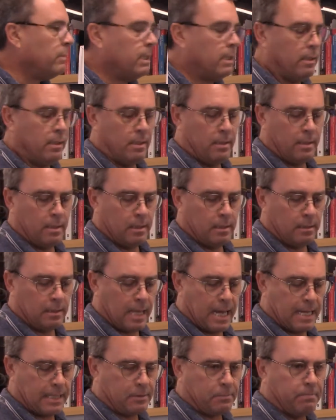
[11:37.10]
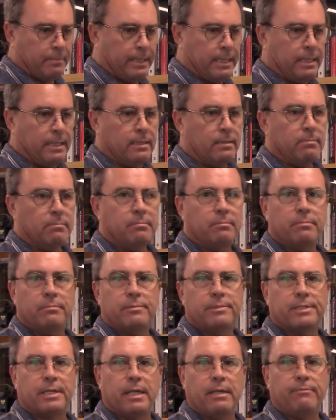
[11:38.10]
last minute
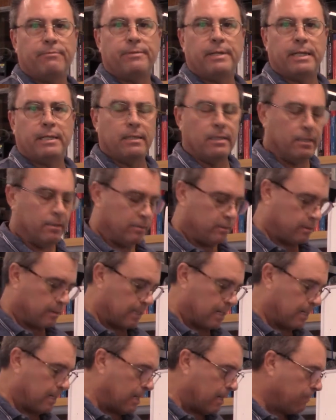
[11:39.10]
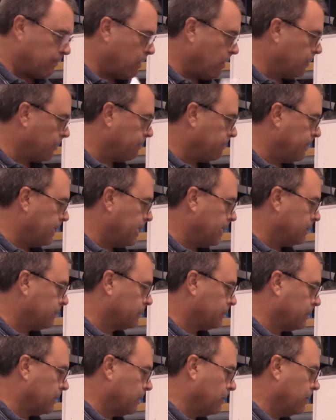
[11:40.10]
safety notes, and I wrote them down
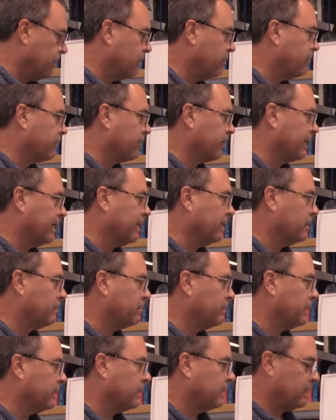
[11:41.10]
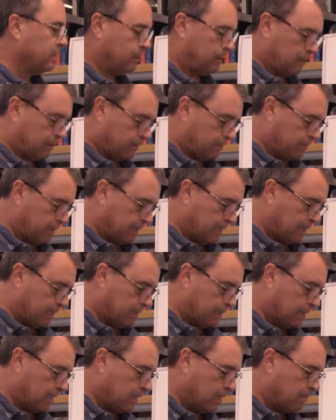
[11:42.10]
so I wouldn't forget them because
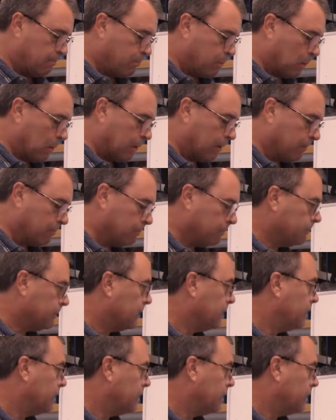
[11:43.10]
they're important.